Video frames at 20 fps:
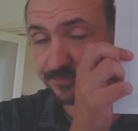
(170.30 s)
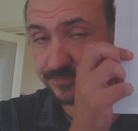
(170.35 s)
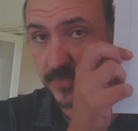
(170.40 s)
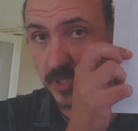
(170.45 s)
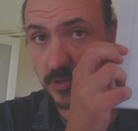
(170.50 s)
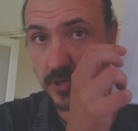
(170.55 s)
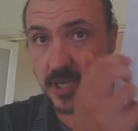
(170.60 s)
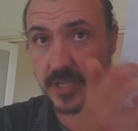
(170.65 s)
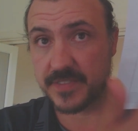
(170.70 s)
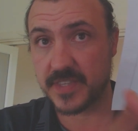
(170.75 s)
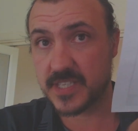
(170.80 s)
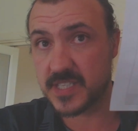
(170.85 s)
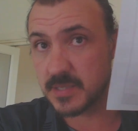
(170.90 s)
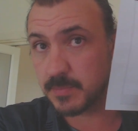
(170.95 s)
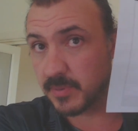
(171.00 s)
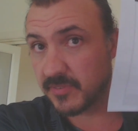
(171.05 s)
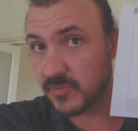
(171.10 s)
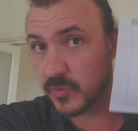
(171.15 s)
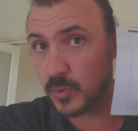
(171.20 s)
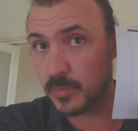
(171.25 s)
all right, this is a
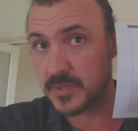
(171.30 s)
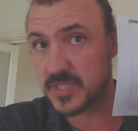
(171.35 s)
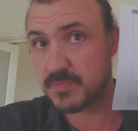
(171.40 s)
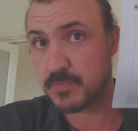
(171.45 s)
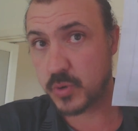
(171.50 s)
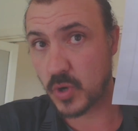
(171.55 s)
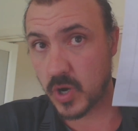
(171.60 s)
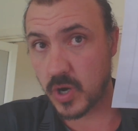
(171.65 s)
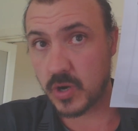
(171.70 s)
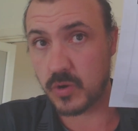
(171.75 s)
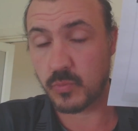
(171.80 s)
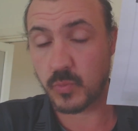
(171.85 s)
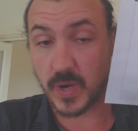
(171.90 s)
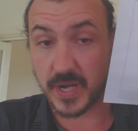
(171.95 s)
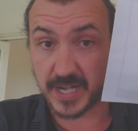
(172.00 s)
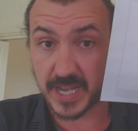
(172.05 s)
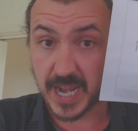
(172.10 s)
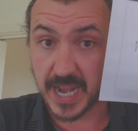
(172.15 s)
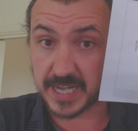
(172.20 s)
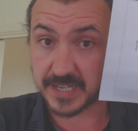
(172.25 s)
Performance Pro
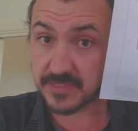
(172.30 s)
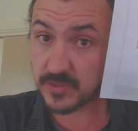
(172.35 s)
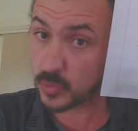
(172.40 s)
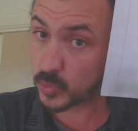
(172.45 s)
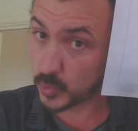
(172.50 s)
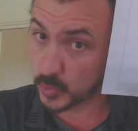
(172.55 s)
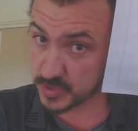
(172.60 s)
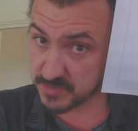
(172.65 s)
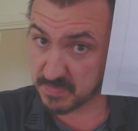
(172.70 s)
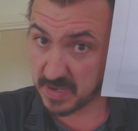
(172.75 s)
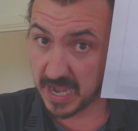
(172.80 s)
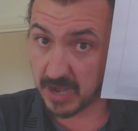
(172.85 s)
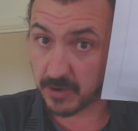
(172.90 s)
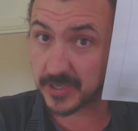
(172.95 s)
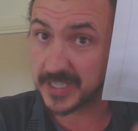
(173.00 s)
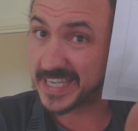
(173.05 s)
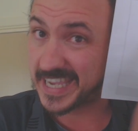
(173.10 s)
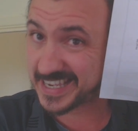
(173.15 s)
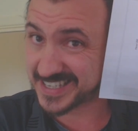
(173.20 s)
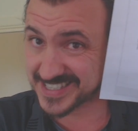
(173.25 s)
1/8 horsepower
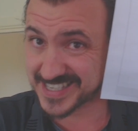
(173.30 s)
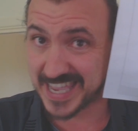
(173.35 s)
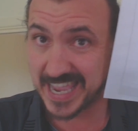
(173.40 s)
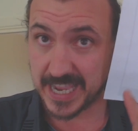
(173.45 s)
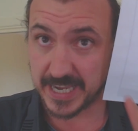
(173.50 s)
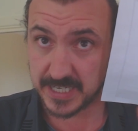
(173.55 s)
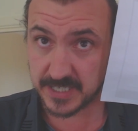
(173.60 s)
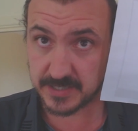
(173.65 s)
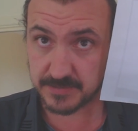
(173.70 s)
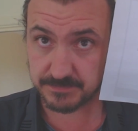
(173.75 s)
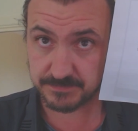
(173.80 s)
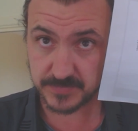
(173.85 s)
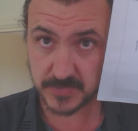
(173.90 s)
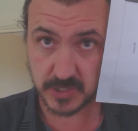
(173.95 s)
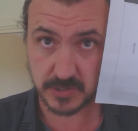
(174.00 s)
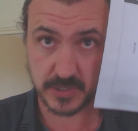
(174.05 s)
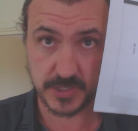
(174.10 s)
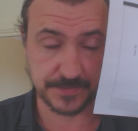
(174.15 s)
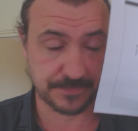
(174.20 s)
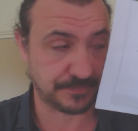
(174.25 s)
Cascade, all
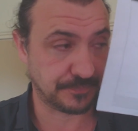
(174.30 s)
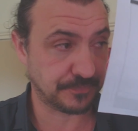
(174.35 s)
right.